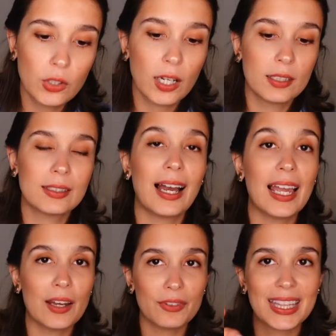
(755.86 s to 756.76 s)
You guys, I
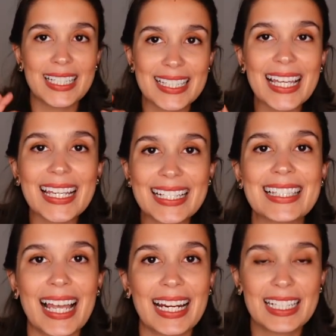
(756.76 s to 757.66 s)
have this
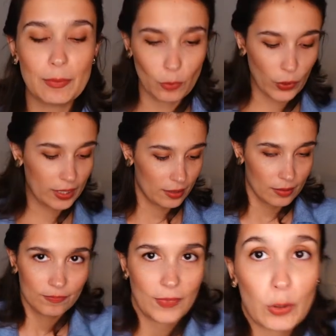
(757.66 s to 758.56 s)
exact weight.